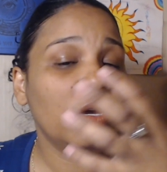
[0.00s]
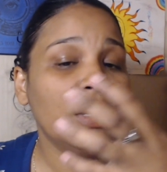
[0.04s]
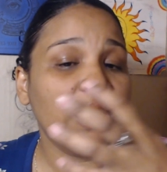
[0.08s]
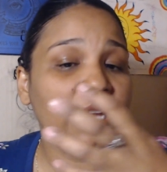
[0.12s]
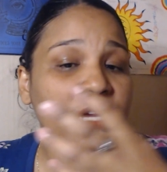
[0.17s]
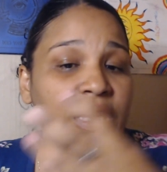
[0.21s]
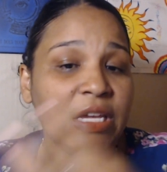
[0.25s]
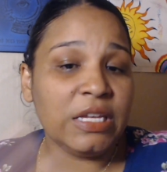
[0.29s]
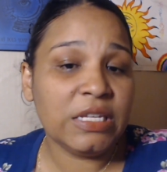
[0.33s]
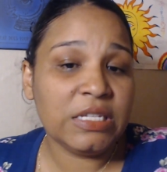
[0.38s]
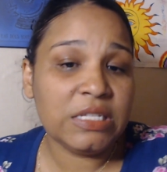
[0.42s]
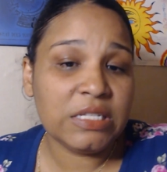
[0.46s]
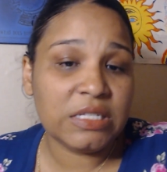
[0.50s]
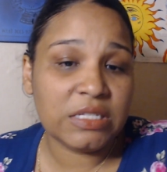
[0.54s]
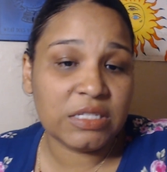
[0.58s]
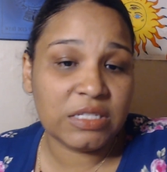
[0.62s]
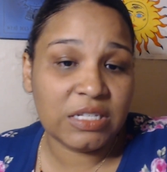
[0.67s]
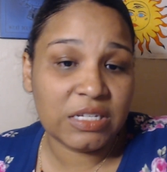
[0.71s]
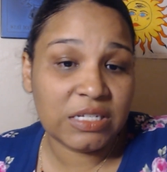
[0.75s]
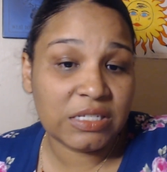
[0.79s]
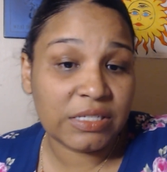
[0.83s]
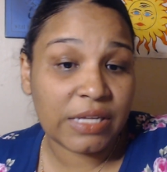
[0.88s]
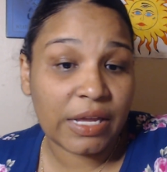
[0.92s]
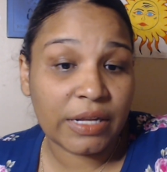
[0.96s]
is
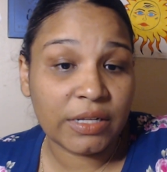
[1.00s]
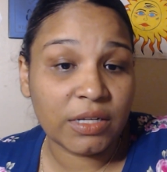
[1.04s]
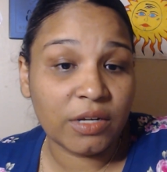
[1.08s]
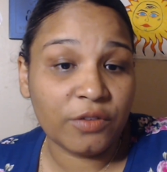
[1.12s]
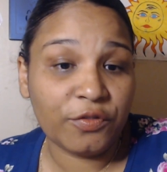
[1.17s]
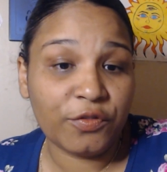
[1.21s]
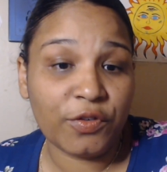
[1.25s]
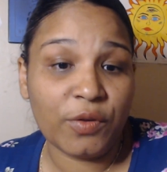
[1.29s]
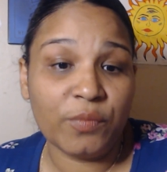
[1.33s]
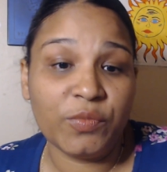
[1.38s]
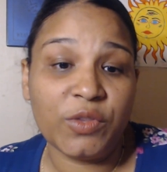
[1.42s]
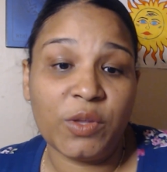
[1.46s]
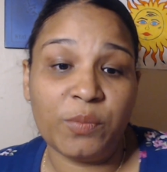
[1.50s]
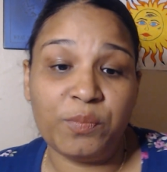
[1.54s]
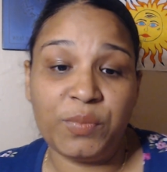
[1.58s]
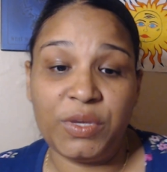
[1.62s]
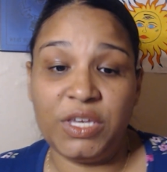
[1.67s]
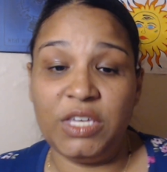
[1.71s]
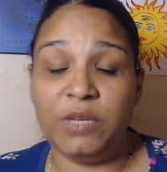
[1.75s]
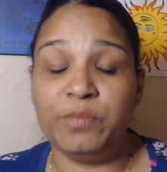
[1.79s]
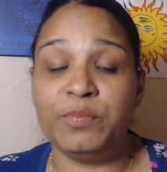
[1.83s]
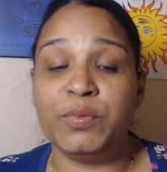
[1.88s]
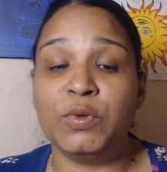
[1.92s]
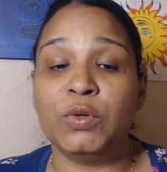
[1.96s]
descended from the
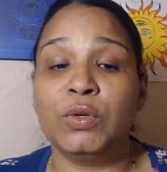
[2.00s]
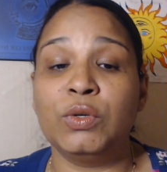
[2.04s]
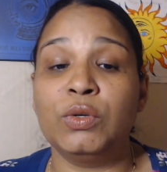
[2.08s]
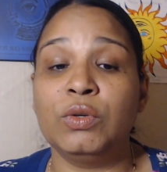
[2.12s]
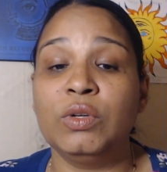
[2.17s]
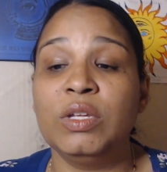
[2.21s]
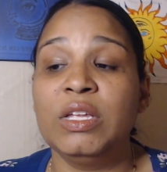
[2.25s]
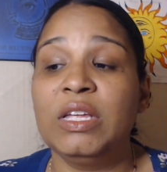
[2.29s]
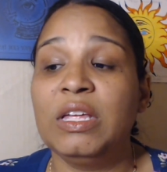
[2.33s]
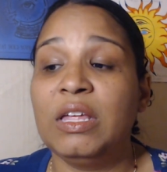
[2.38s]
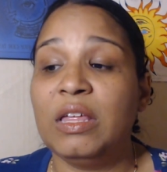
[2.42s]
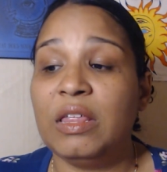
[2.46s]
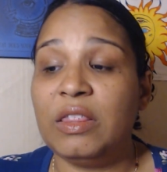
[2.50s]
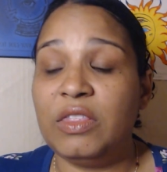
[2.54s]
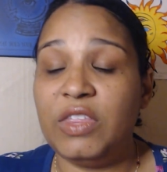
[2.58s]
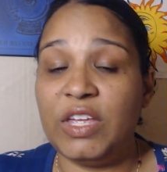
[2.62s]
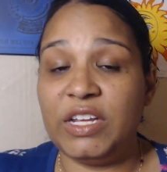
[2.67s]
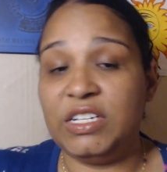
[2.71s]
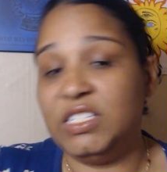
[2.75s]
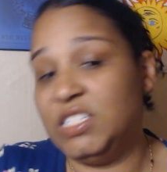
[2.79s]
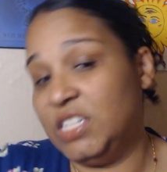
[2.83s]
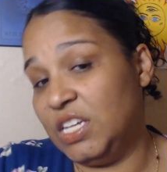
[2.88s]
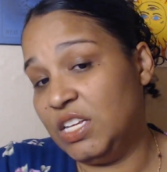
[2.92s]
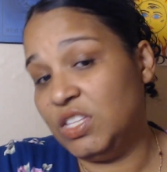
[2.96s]
people
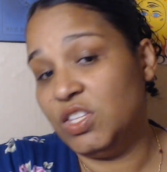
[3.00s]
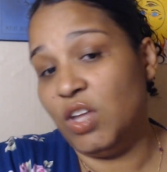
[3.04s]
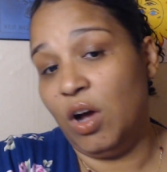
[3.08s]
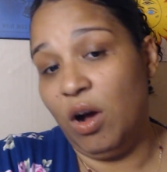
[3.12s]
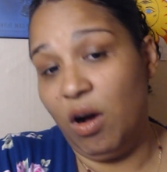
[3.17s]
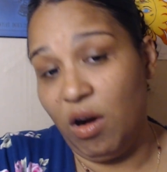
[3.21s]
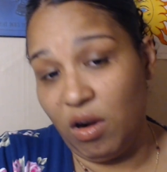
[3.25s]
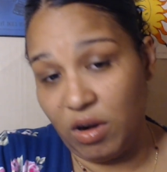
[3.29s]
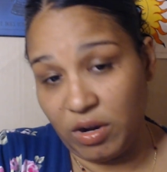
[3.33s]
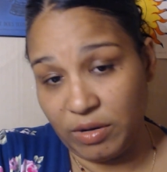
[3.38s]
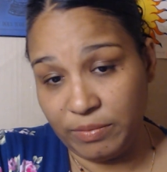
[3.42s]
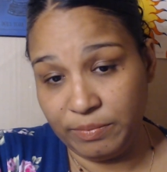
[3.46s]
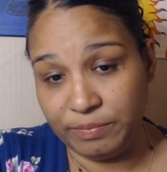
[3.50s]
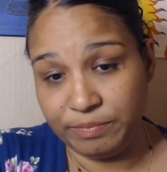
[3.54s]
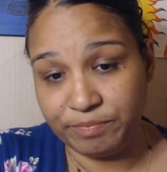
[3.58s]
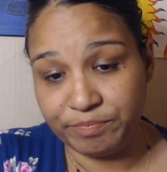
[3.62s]
that did the harm,